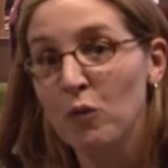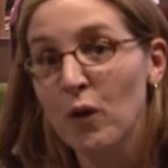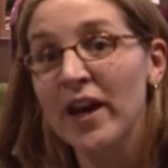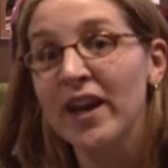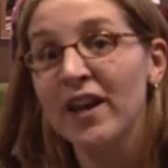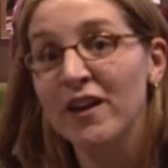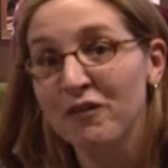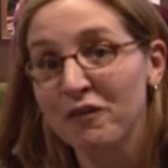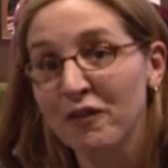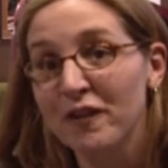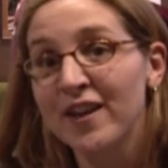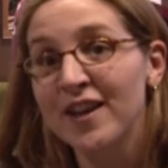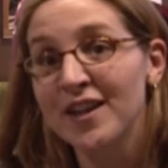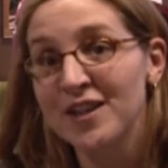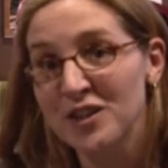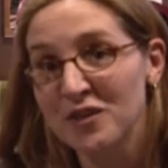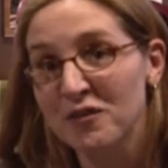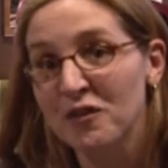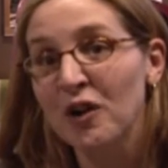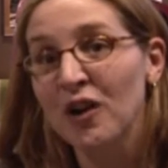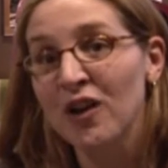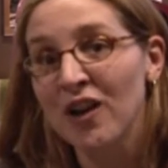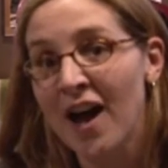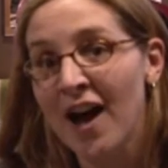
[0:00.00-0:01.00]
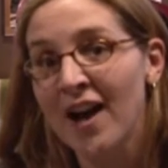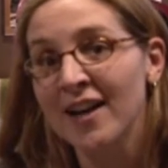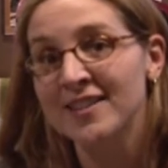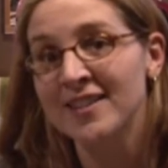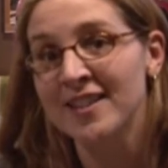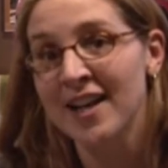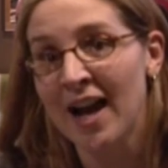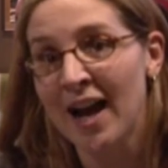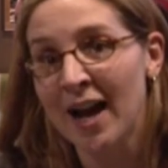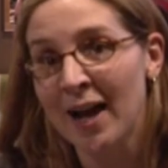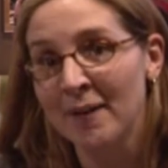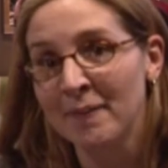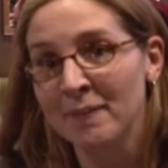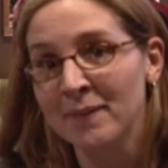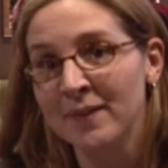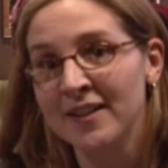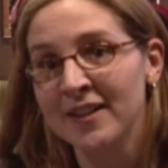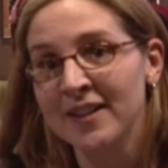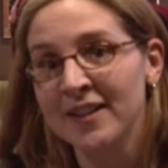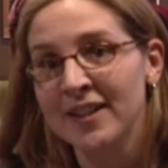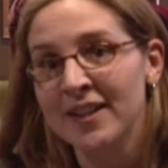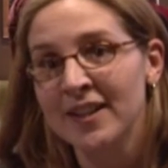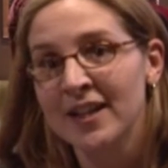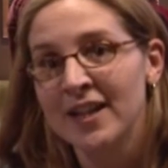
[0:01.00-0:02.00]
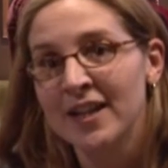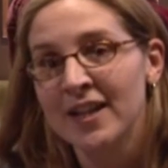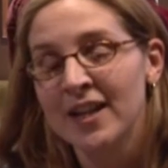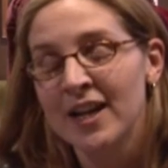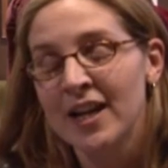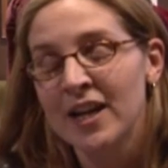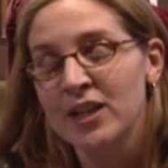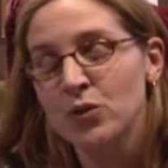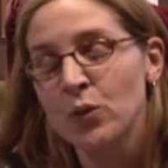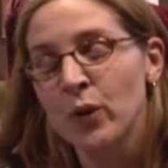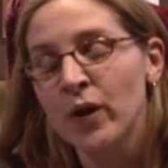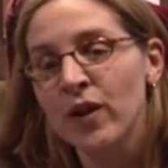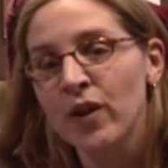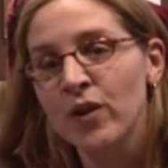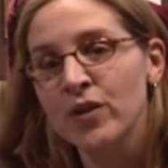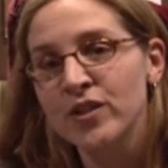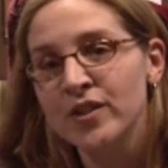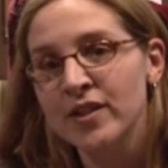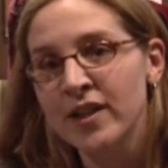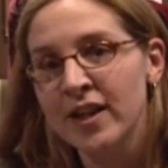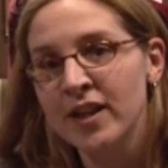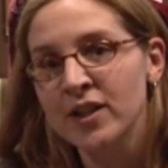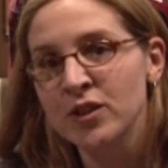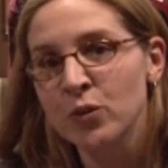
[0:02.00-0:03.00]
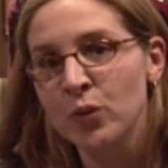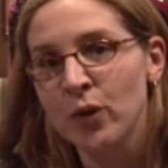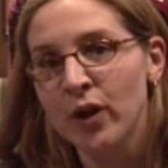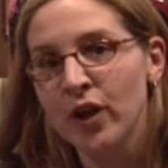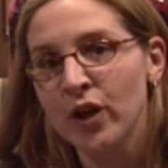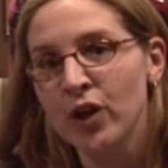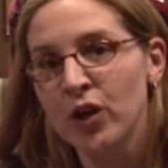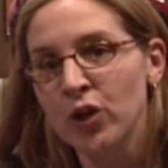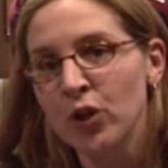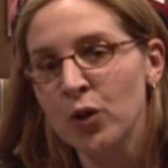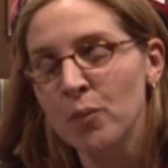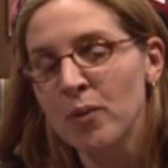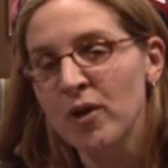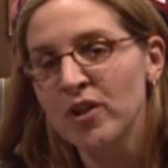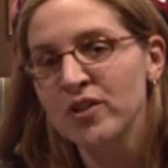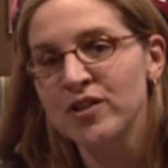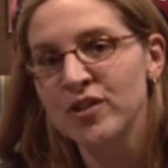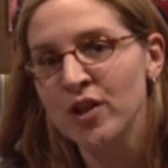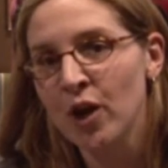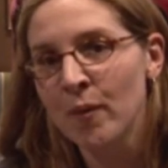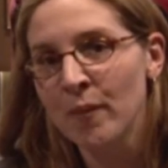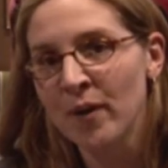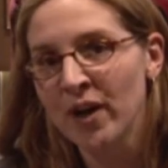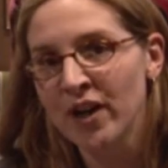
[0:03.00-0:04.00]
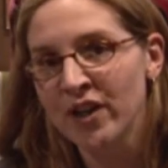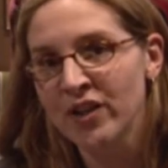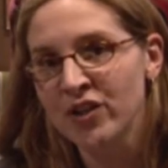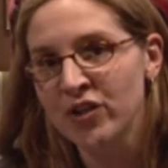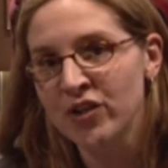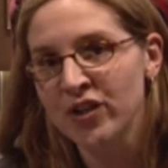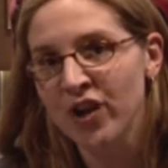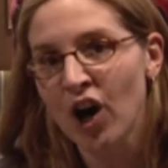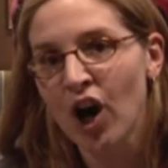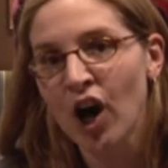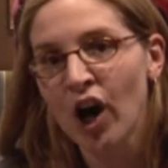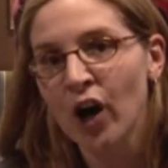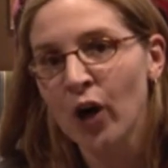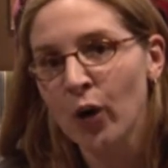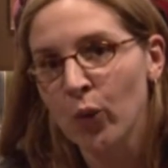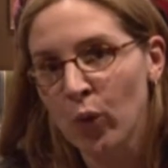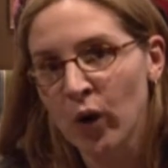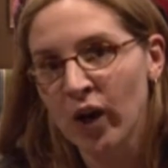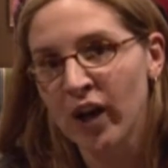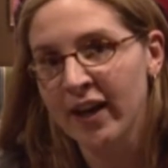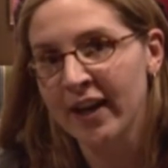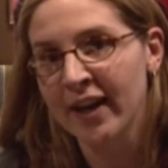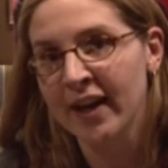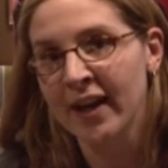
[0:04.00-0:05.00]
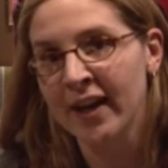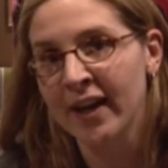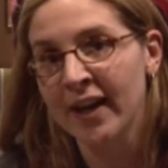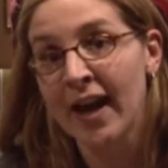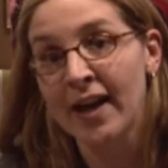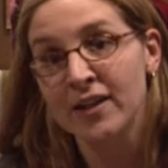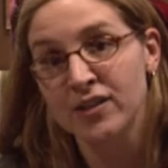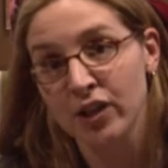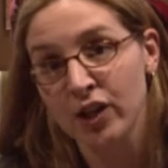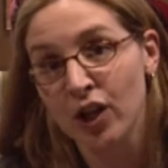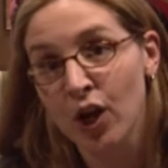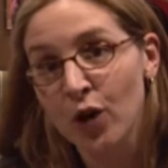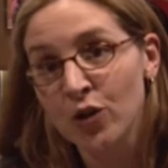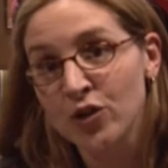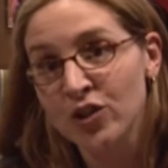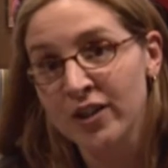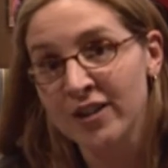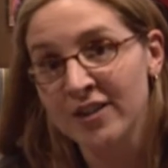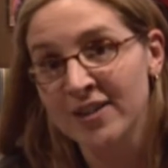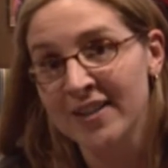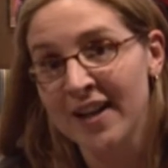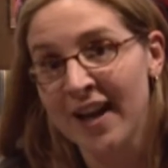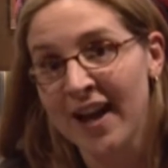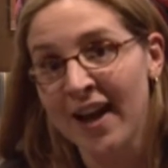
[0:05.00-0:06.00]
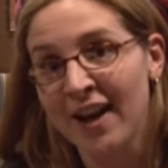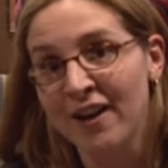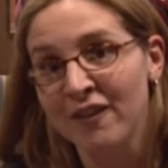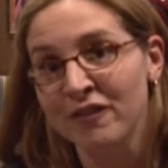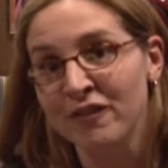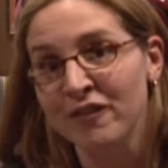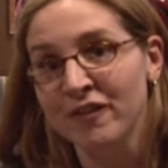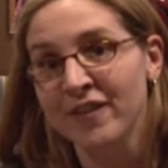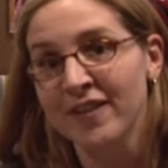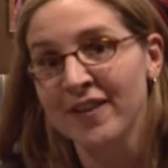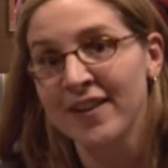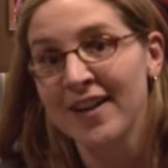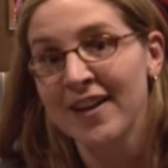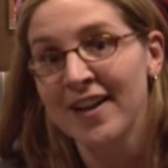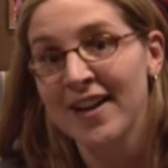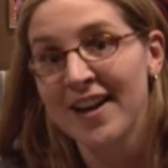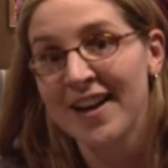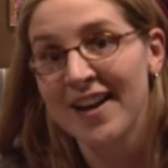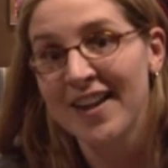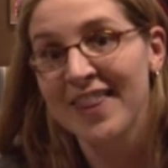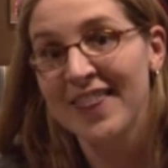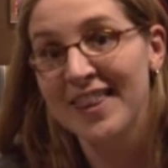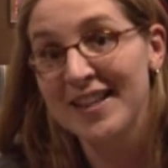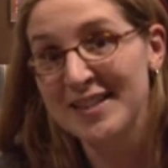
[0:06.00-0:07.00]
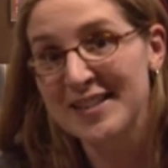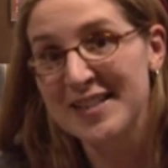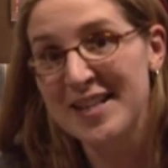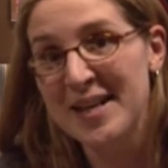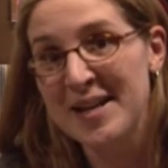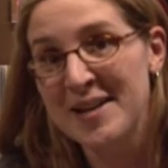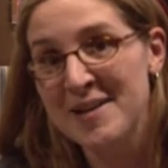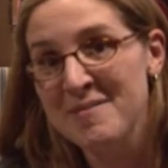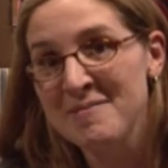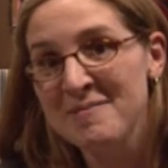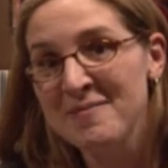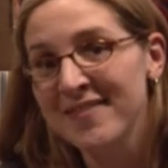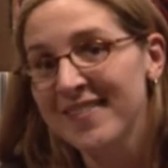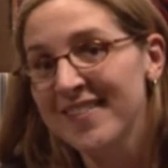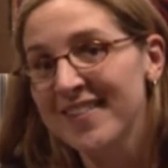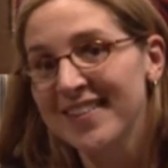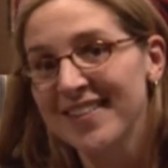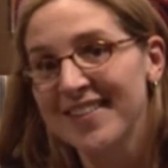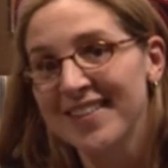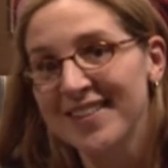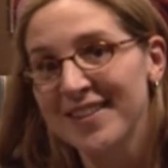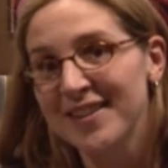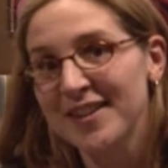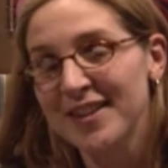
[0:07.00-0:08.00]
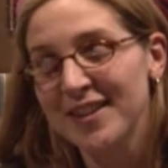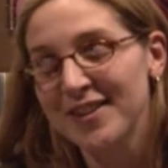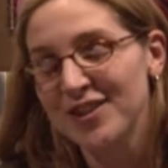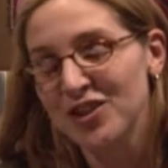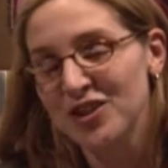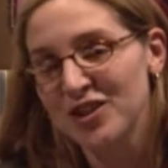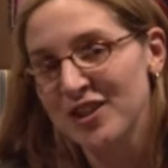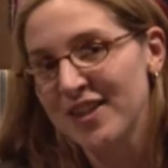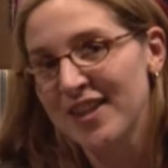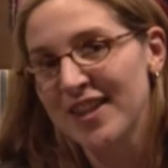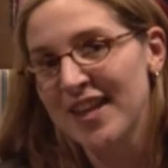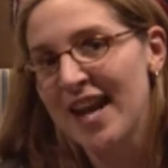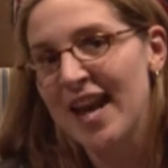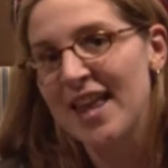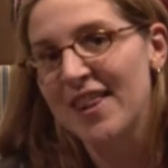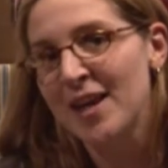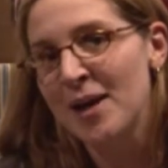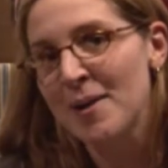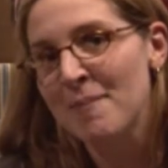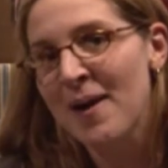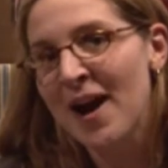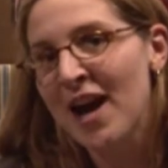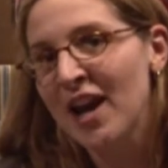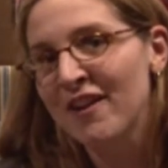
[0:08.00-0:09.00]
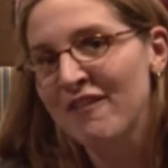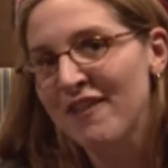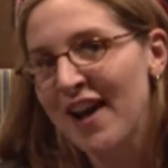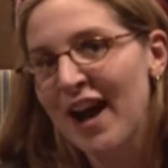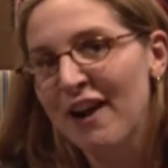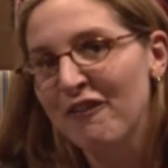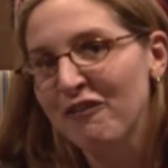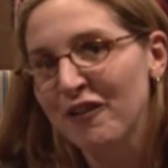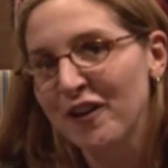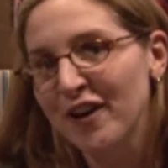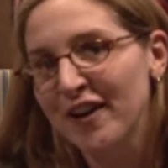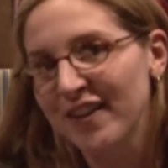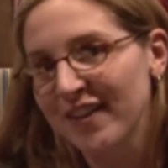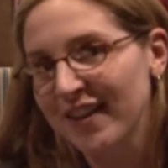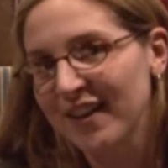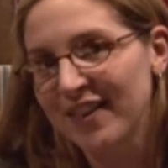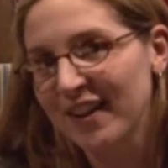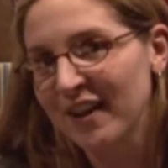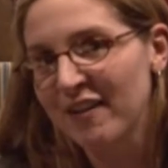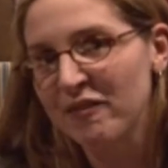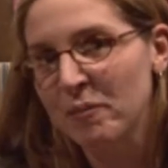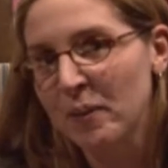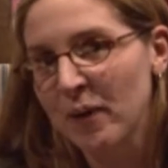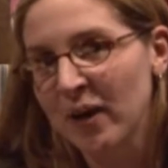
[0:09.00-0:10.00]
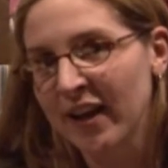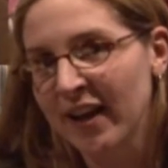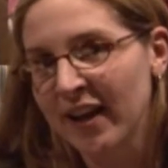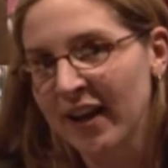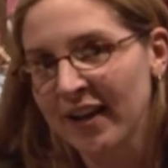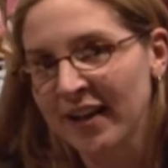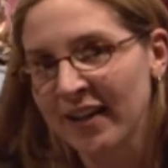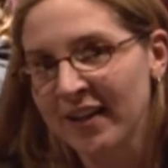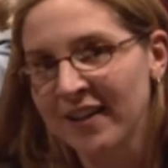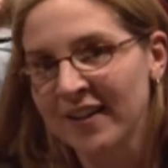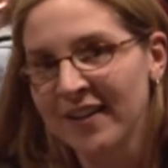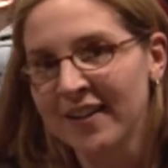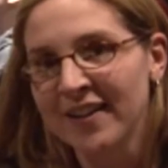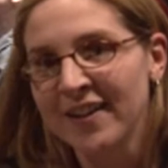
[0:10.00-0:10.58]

waited for this for a long time. It's one of those things where you put so much hard work in as a coaching staff, the team, the, just the, the amount of effort that they've put in.